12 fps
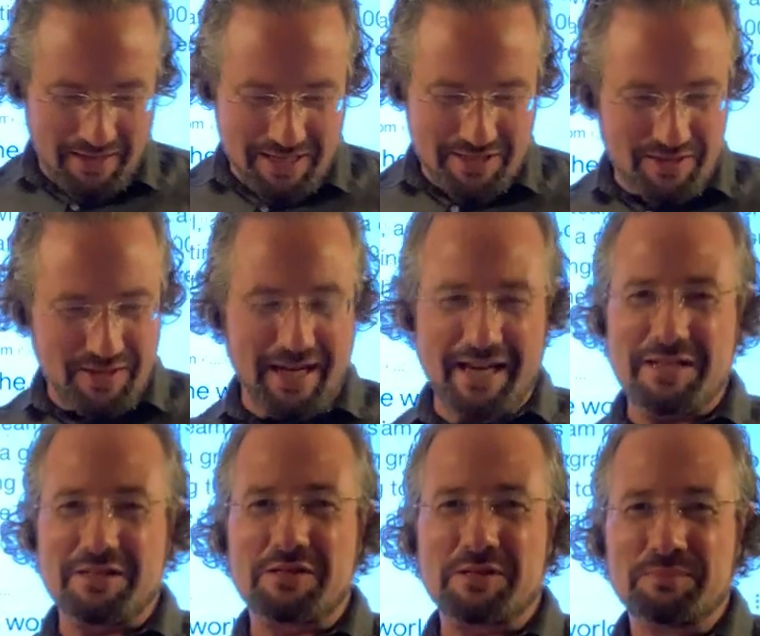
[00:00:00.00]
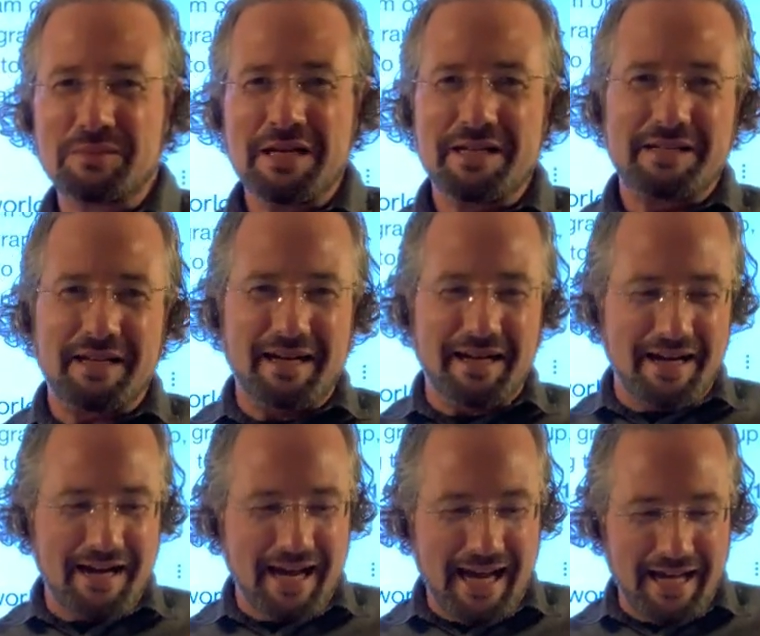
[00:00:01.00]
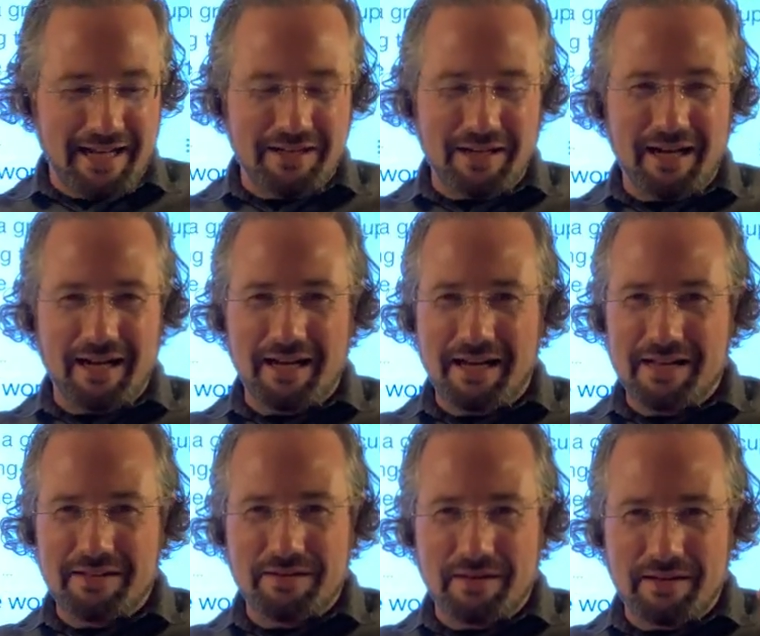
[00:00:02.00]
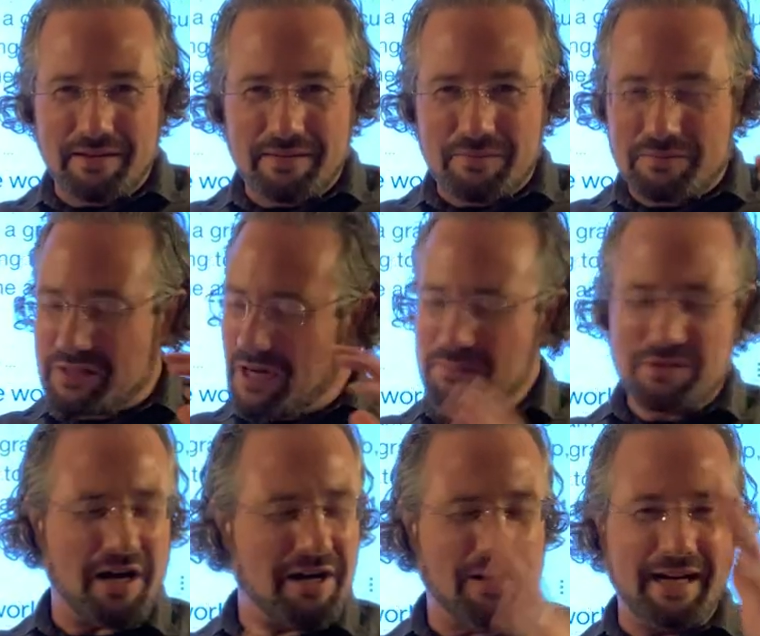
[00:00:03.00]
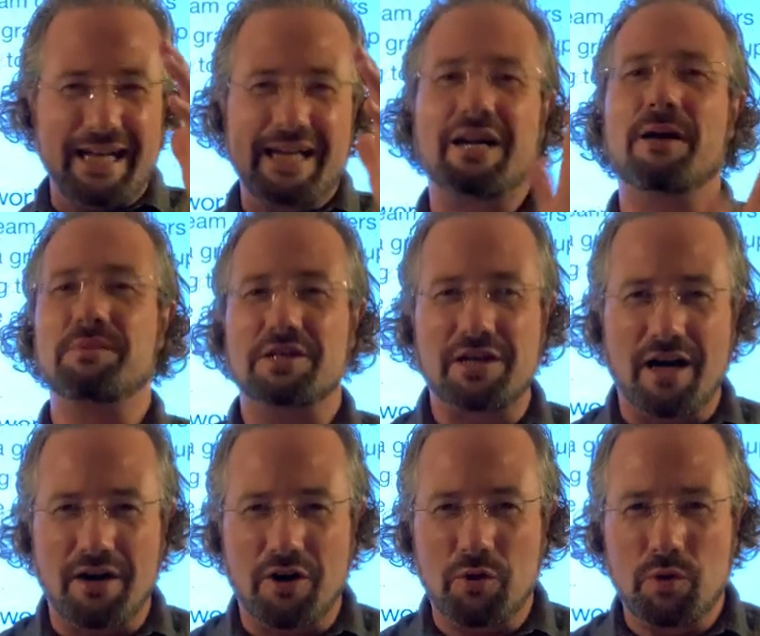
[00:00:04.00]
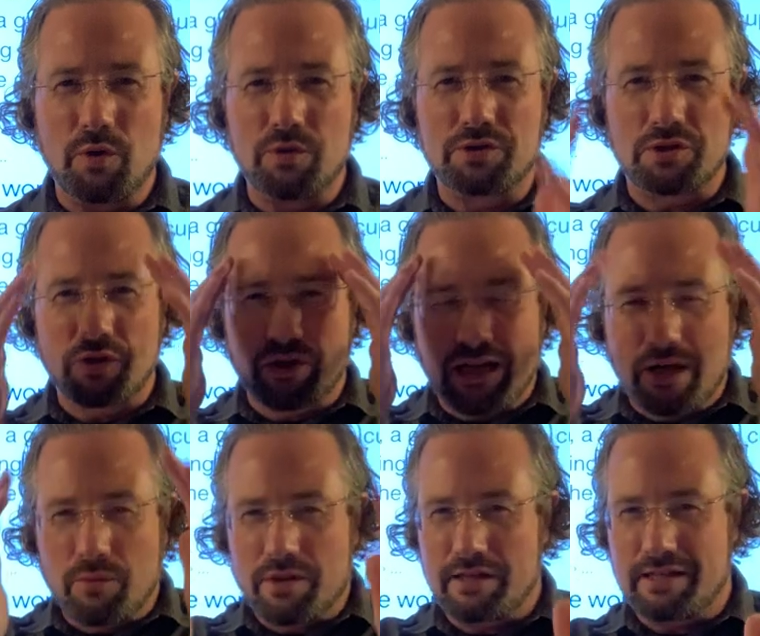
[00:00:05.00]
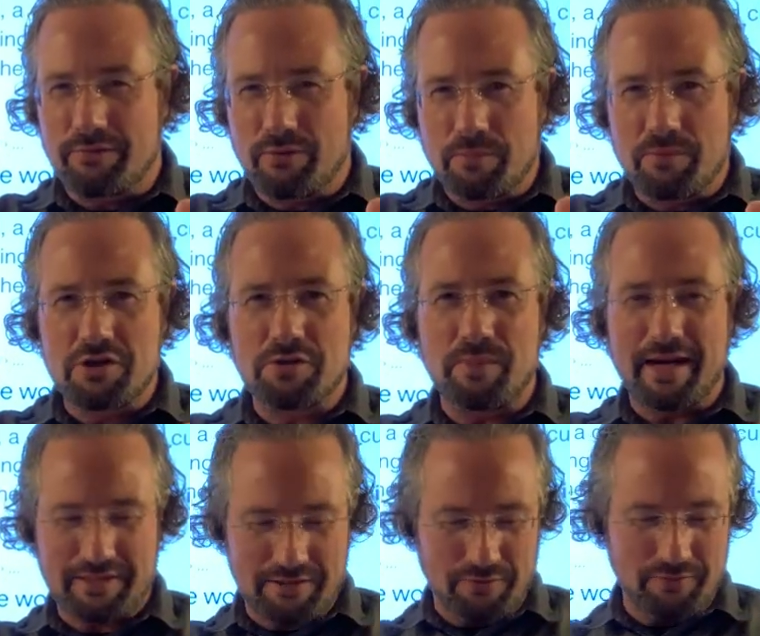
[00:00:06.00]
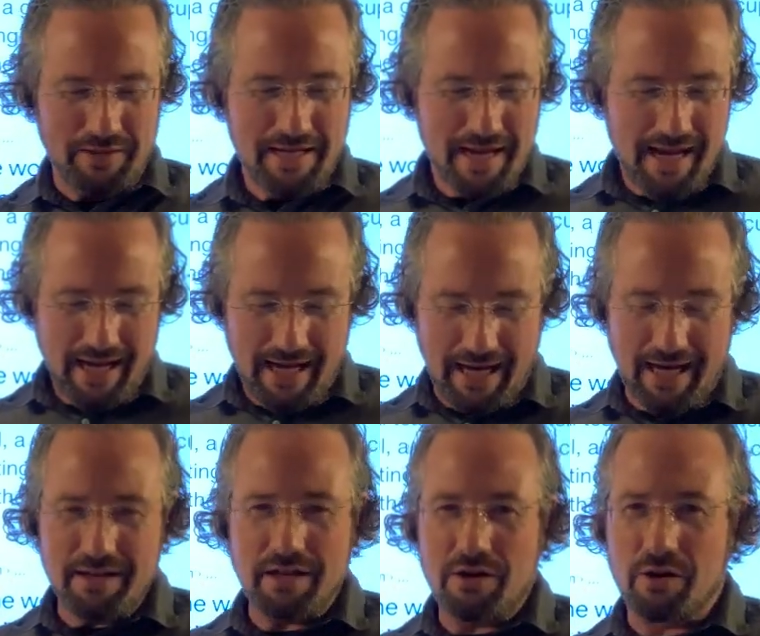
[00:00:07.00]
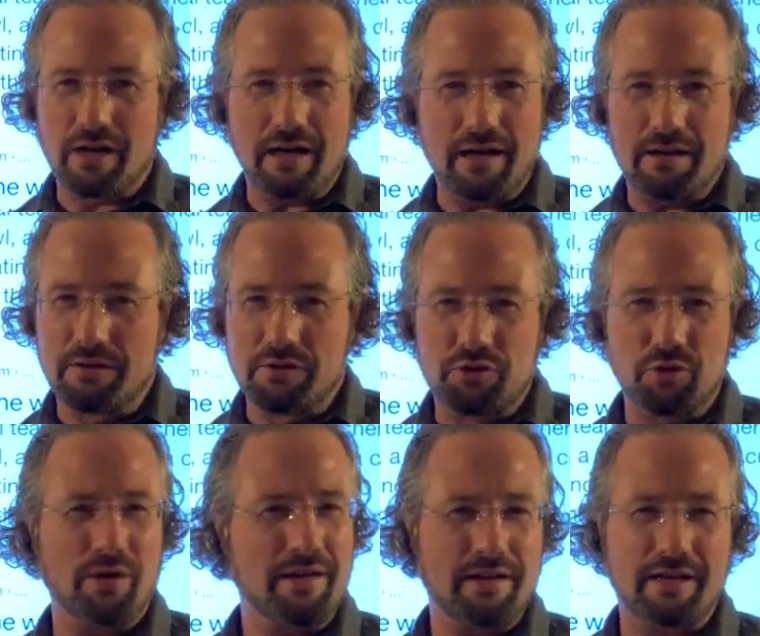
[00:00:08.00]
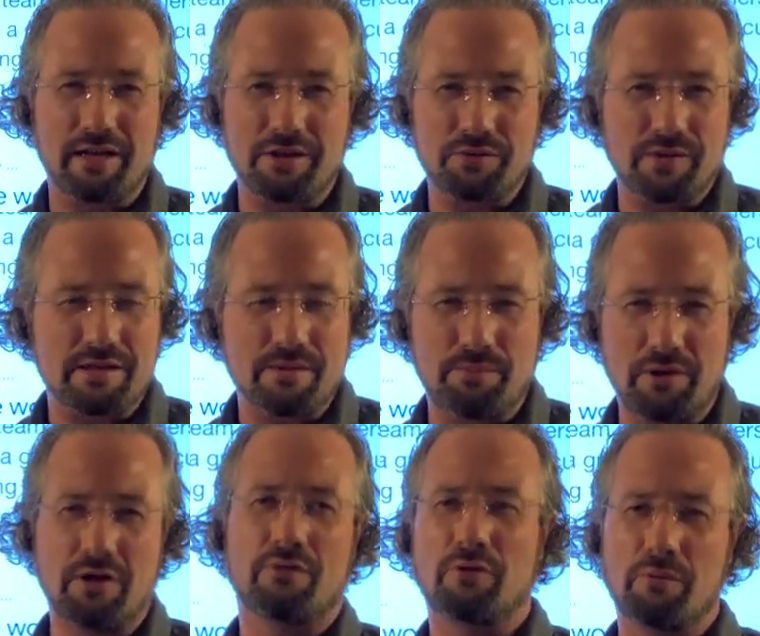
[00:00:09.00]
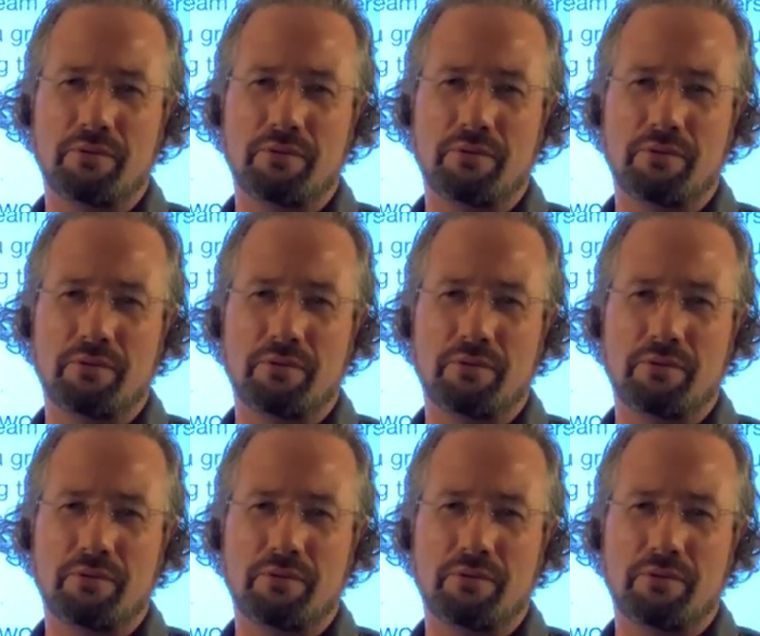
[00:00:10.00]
these things and come to Areni, come to Karahunj, look at it with a different perspective, and you're going to enjoy the country. It's a beautiful